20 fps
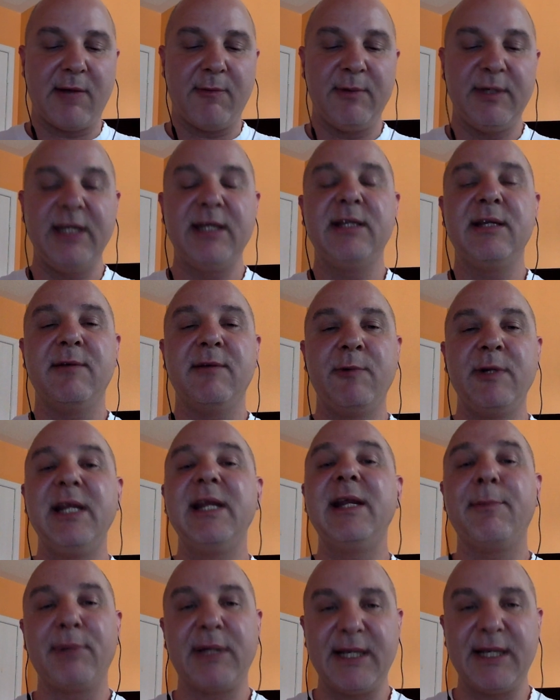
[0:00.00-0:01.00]
We
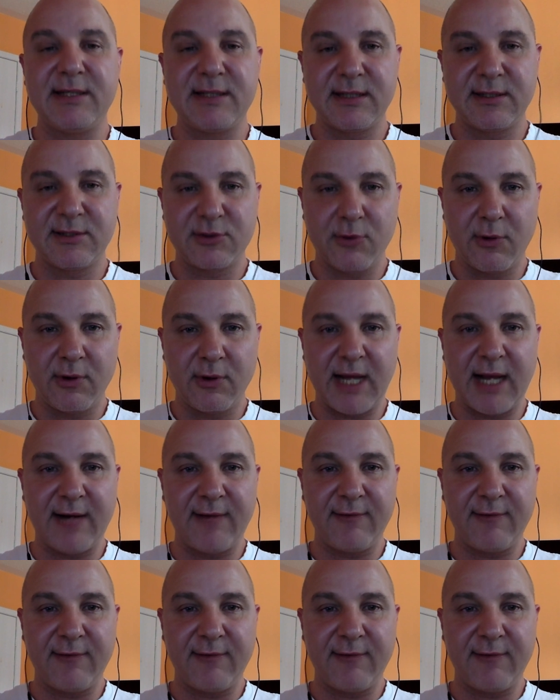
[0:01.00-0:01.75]
need a place to store that